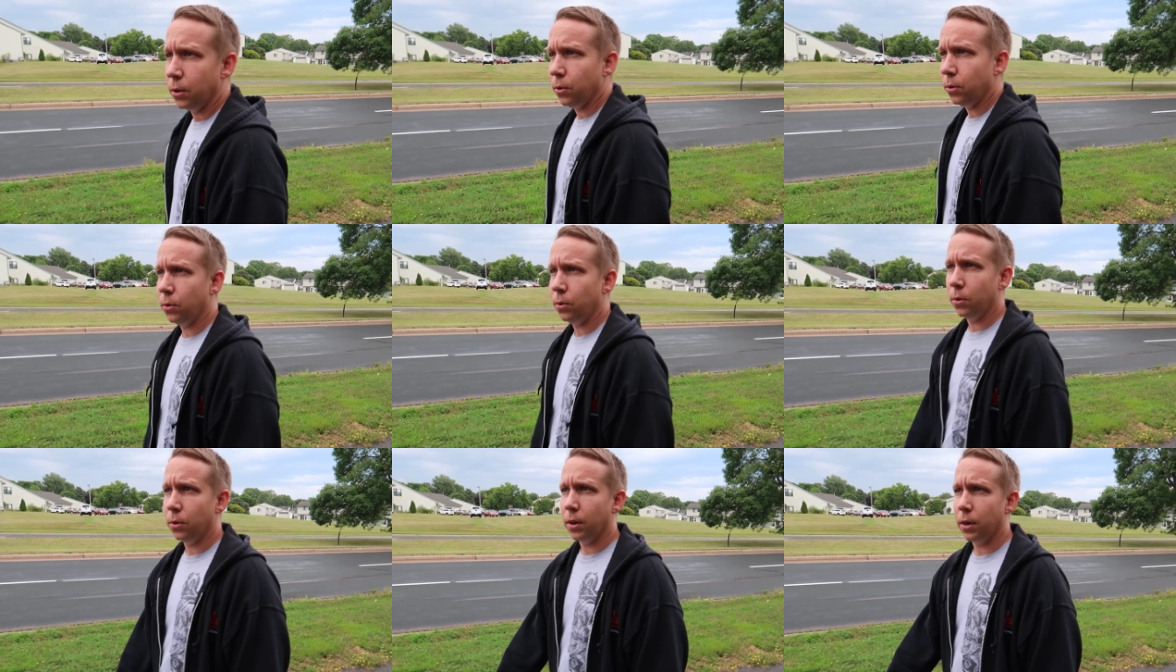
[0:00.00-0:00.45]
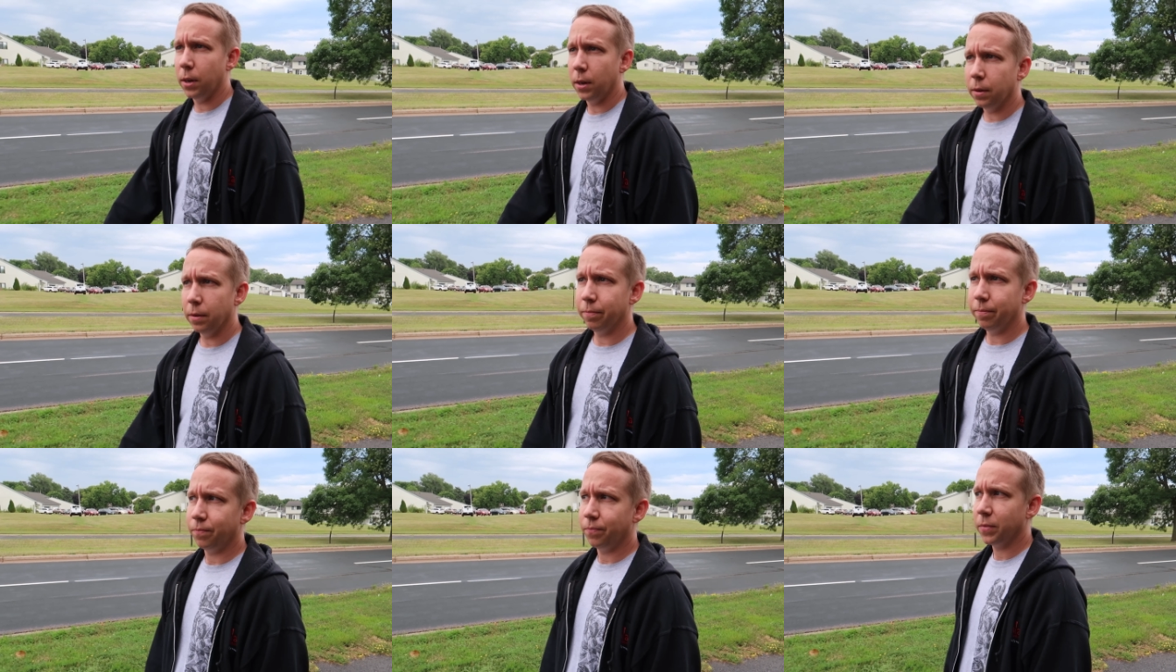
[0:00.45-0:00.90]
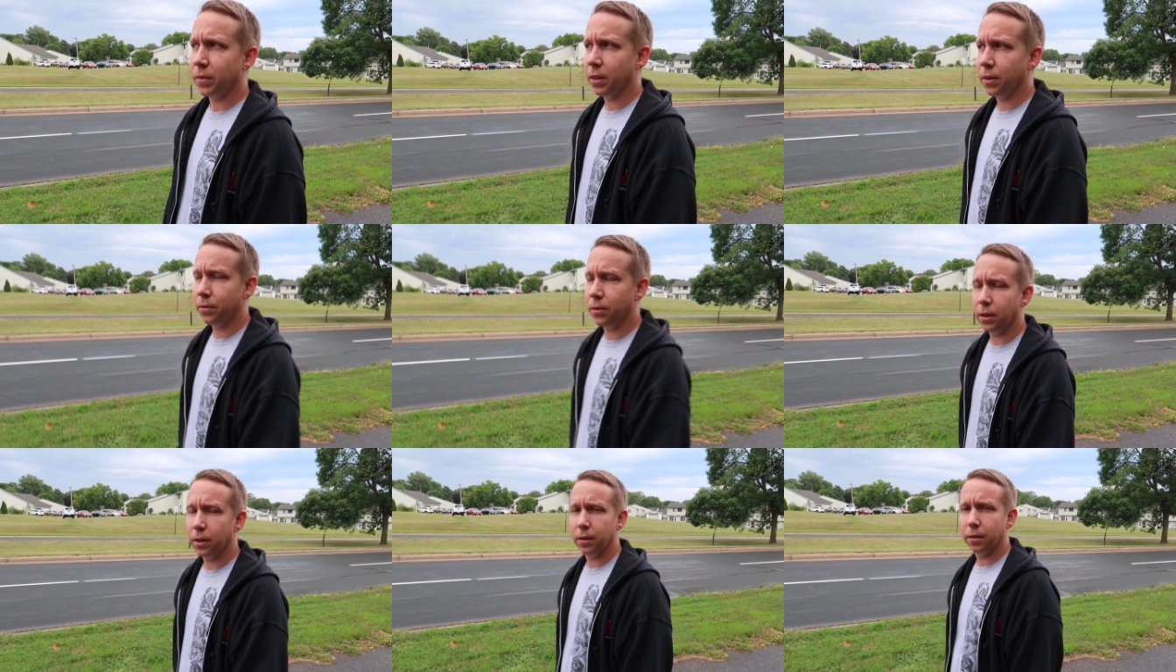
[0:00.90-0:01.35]
who uh,
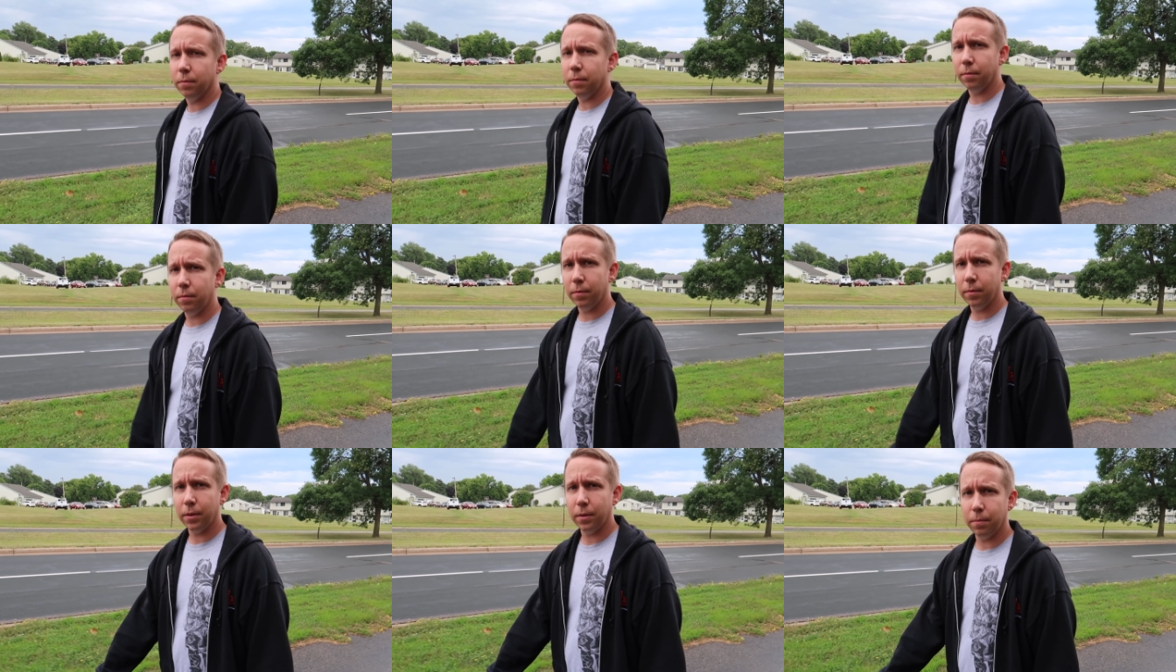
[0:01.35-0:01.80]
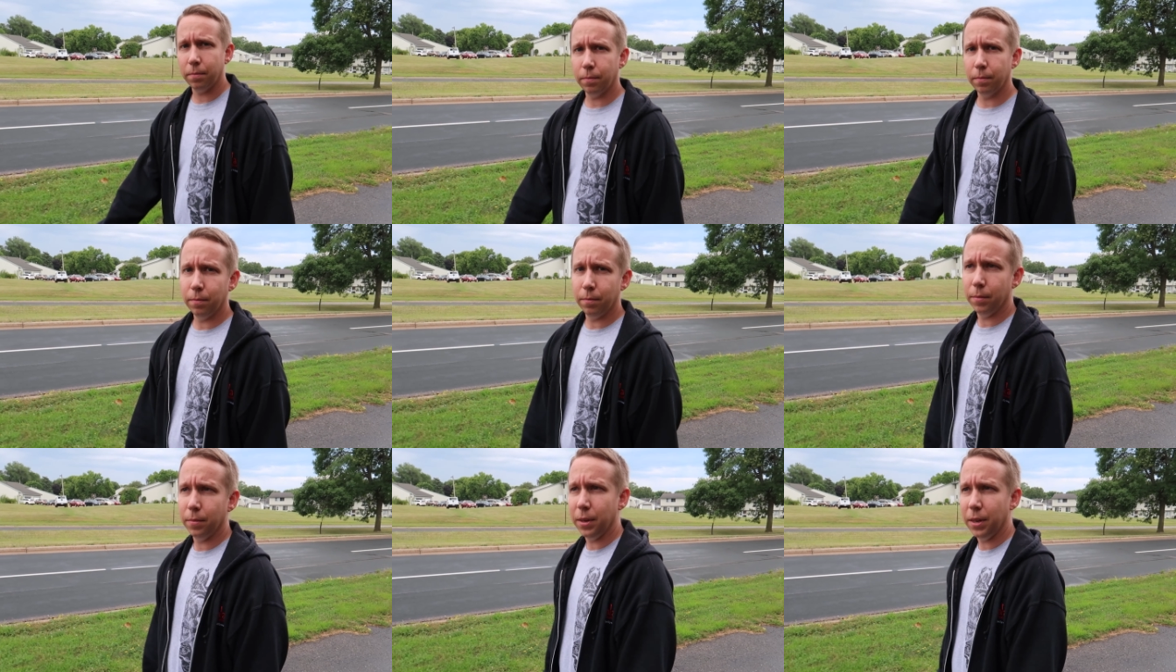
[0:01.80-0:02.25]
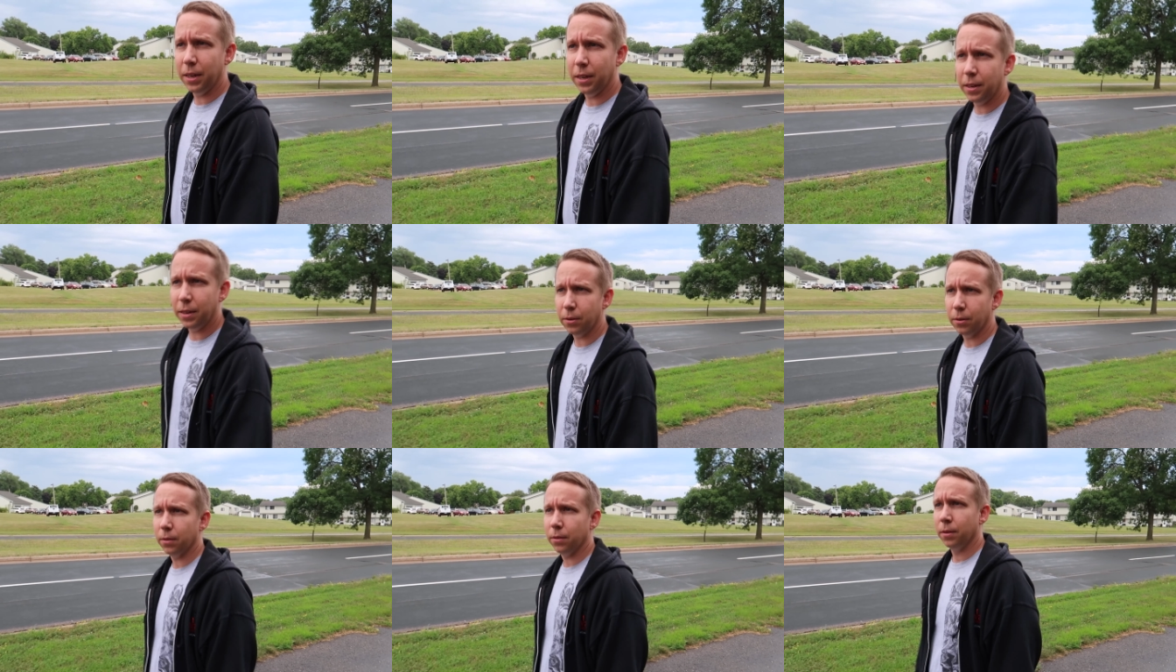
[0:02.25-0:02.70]
have done
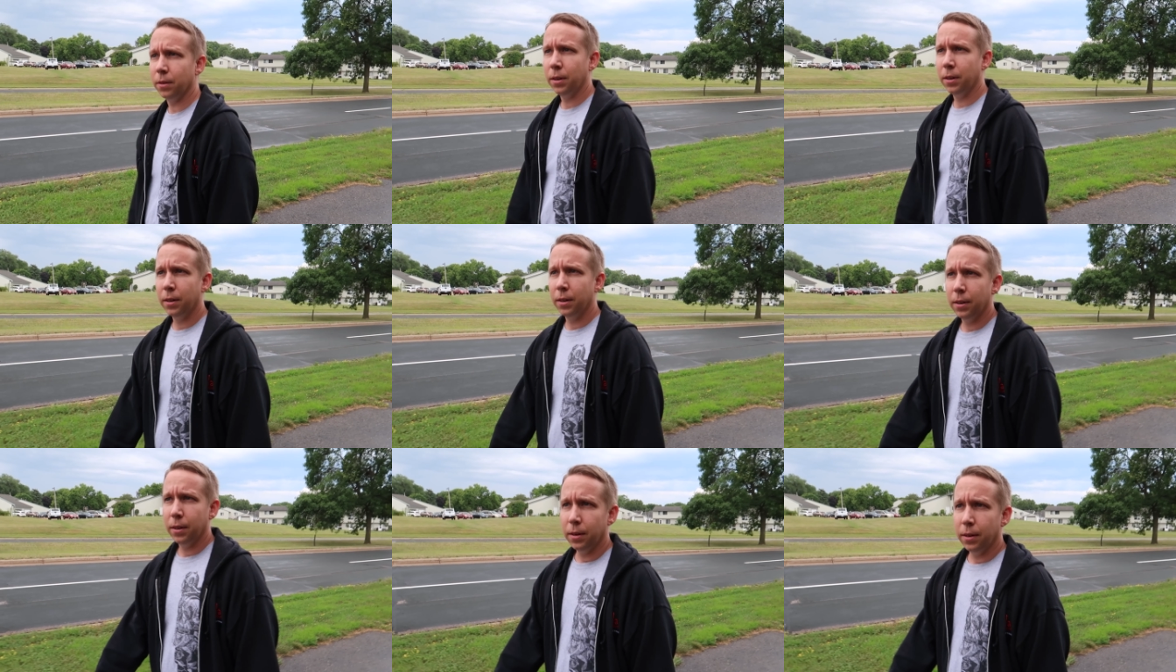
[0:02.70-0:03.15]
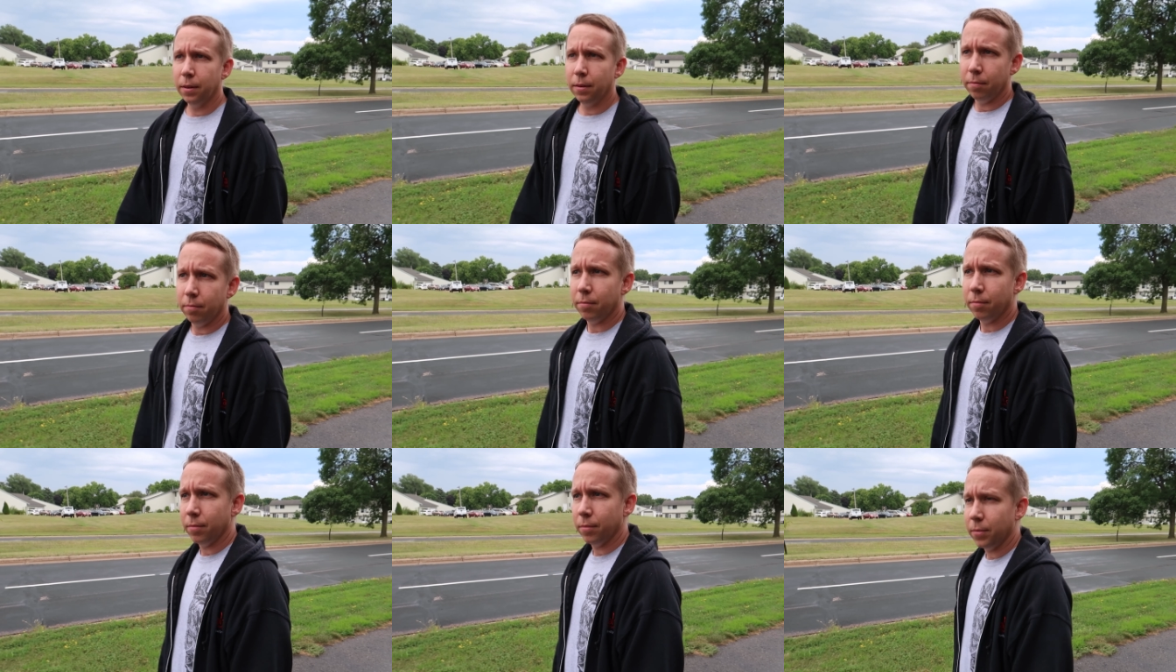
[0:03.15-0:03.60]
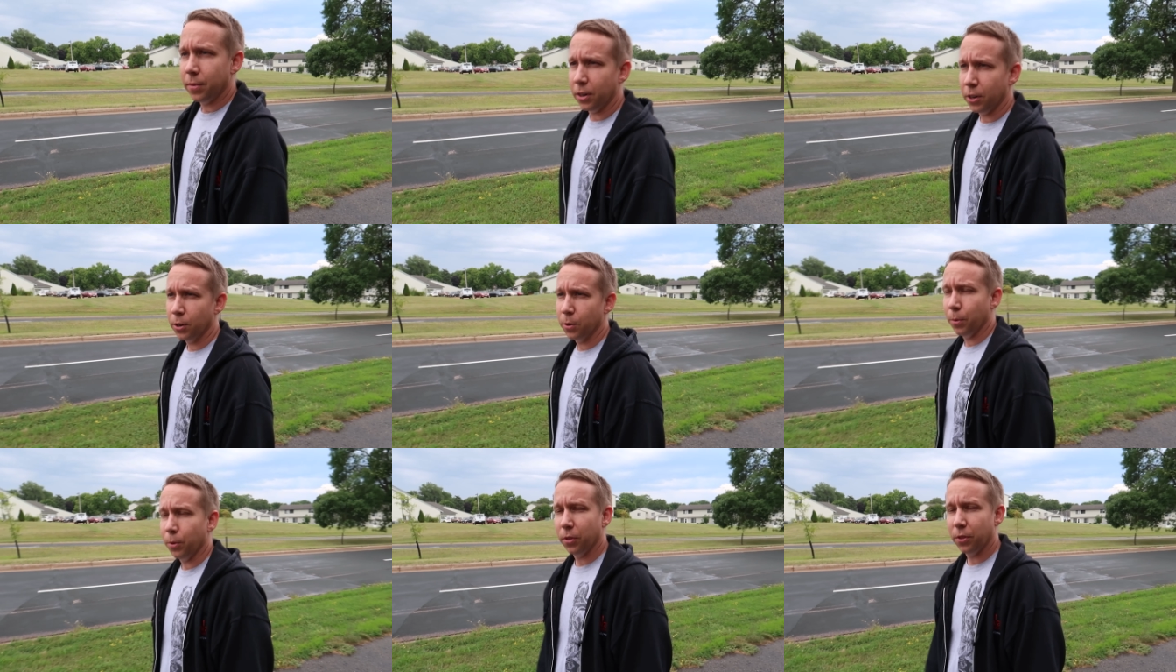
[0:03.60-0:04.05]
mean or
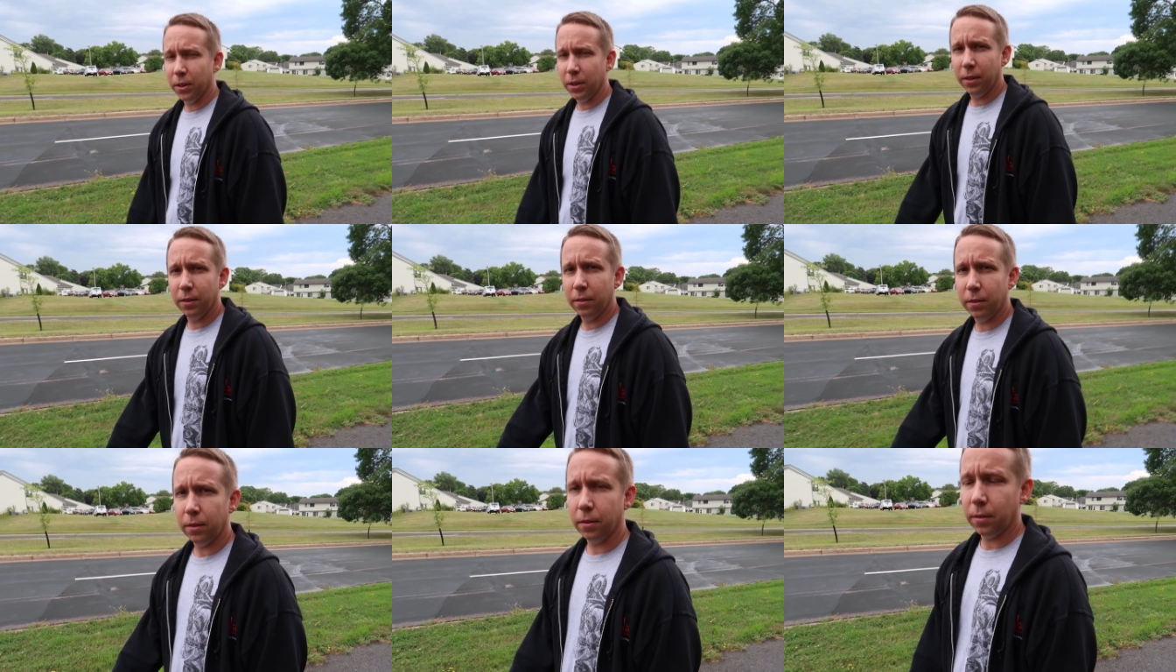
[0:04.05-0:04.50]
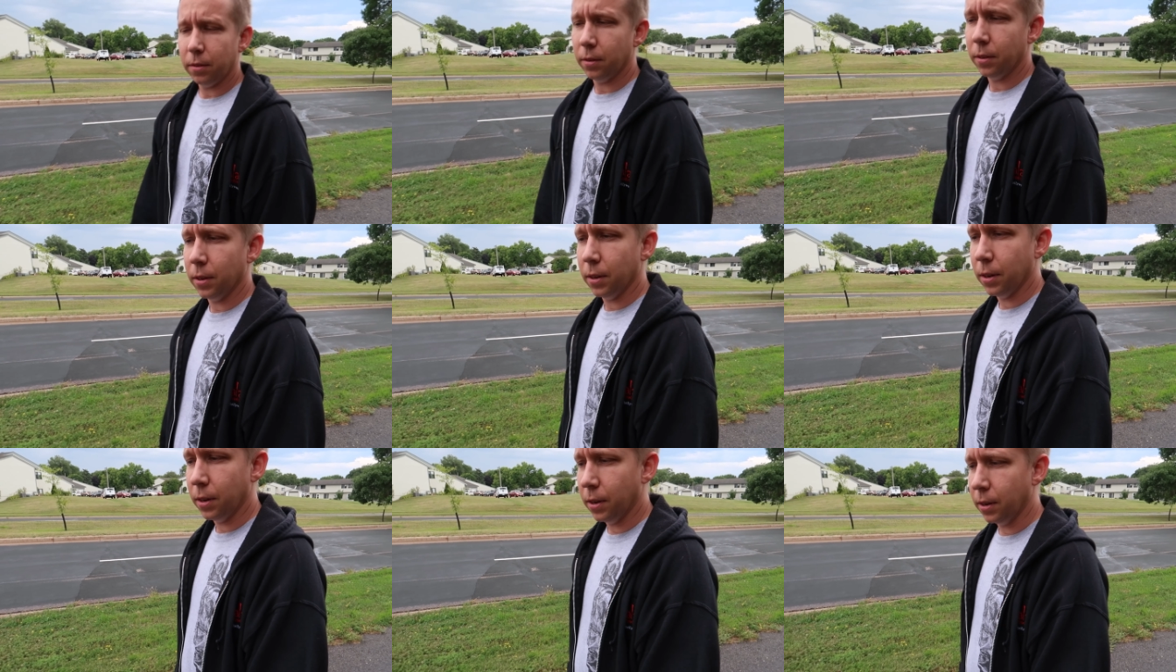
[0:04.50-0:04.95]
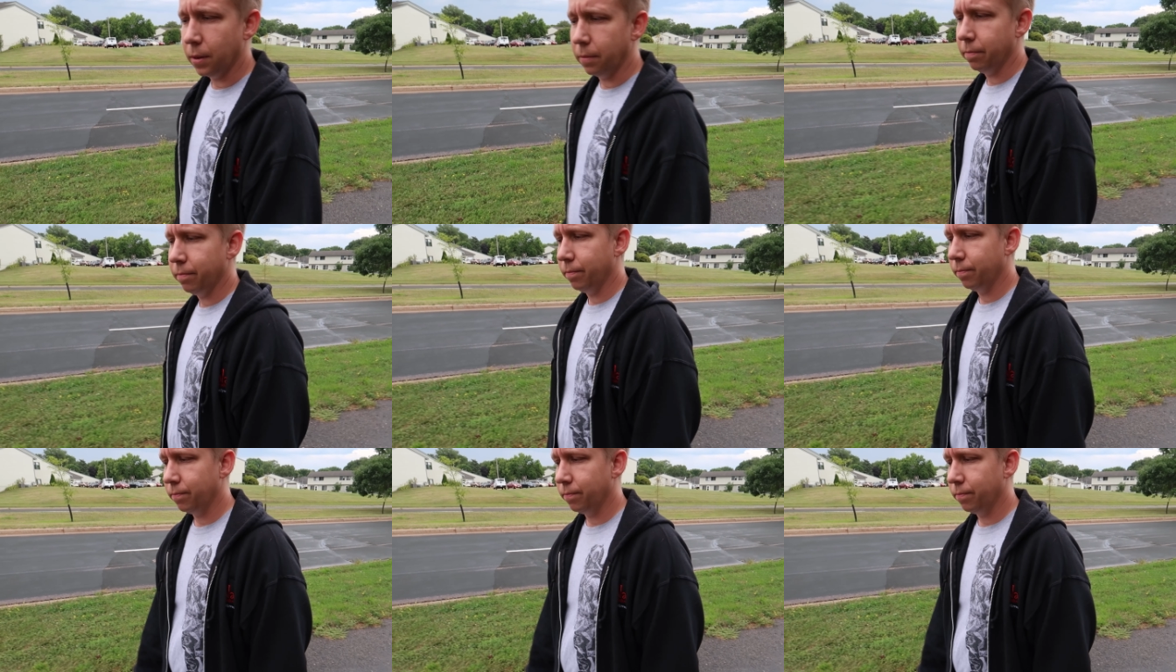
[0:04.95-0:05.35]
terrible things, uh,